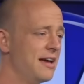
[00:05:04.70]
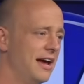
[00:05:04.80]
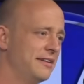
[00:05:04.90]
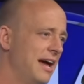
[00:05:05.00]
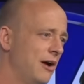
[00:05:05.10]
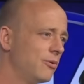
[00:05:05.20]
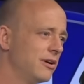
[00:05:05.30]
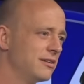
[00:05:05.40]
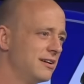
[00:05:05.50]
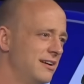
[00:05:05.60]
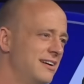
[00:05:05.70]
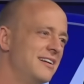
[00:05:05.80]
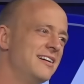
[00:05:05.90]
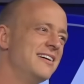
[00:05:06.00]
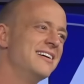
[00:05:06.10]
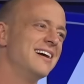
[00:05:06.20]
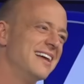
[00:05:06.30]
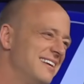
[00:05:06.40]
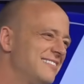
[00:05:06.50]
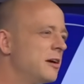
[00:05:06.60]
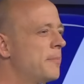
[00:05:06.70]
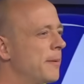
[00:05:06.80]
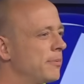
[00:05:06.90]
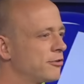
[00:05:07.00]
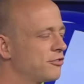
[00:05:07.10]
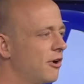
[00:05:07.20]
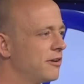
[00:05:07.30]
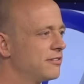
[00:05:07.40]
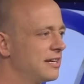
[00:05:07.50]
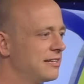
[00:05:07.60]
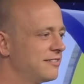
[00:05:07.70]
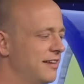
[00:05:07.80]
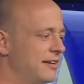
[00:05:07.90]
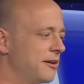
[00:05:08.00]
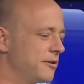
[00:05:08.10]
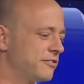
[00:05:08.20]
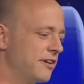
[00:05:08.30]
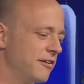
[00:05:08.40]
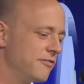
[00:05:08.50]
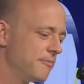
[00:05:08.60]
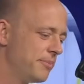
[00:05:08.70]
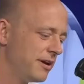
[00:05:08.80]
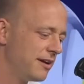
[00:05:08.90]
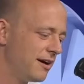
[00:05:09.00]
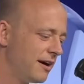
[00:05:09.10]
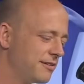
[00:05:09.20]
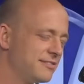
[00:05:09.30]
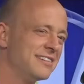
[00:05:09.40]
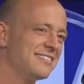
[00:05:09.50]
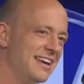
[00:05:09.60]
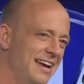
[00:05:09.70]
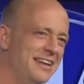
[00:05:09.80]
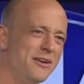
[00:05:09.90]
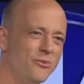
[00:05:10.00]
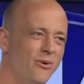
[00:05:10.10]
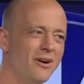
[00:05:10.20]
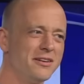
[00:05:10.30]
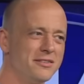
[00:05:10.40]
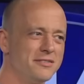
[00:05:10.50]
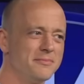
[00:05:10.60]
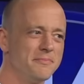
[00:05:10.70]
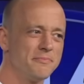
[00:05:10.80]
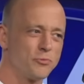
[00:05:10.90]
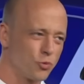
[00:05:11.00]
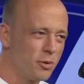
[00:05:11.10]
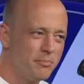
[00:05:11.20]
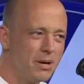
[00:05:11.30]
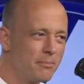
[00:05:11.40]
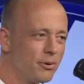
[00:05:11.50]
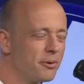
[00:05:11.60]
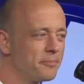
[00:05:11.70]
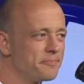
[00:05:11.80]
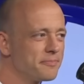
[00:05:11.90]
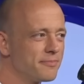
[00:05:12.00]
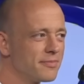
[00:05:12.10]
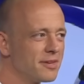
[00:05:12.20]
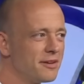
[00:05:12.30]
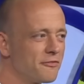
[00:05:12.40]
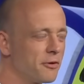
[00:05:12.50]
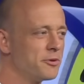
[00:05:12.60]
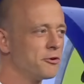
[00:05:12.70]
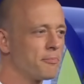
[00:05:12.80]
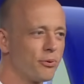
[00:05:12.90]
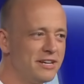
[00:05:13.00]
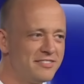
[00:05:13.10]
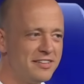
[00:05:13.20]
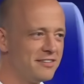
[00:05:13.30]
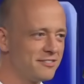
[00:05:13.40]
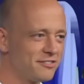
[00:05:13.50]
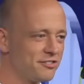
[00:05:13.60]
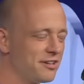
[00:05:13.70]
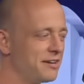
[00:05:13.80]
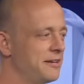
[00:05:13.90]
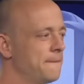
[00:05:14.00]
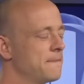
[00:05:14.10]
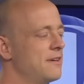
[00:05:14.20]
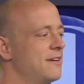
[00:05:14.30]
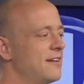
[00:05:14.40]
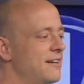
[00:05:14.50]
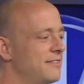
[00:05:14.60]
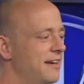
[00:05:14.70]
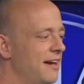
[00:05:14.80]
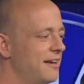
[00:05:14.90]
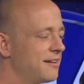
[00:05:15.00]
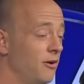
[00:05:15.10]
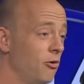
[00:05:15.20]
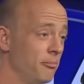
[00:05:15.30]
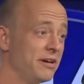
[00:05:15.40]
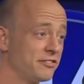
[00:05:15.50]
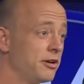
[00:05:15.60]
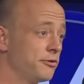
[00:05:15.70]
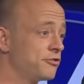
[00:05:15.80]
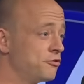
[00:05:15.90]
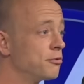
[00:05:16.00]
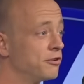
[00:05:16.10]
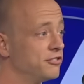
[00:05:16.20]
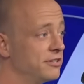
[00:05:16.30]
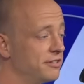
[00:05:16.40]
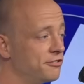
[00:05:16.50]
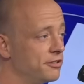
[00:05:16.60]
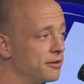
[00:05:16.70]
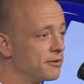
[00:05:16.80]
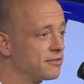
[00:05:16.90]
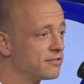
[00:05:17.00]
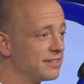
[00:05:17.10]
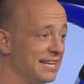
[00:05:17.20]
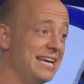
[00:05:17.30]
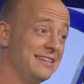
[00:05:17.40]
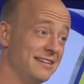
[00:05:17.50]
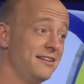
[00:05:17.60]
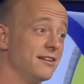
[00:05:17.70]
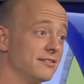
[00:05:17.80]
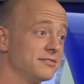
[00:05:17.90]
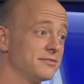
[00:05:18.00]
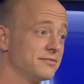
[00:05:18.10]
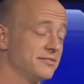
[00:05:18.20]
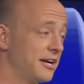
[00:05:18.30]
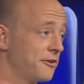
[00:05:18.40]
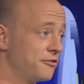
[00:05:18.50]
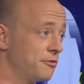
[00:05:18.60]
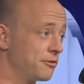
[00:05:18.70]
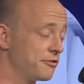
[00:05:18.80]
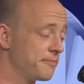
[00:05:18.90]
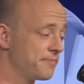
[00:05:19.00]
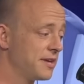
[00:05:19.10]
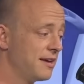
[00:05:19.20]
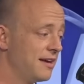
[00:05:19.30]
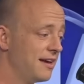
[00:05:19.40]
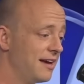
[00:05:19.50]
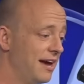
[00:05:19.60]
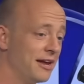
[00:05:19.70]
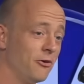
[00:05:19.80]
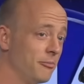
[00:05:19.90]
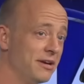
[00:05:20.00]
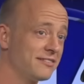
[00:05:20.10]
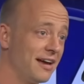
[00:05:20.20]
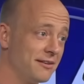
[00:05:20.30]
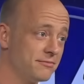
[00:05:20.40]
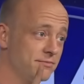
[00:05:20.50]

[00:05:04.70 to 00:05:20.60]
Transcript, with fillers: And that one, I think some people are starting to at least take notice of. But uh, does anyone remember from your preseason study that Ole Miss goes to Georgia this year? Late in the year, they go to Georgia. And Ole Miss got,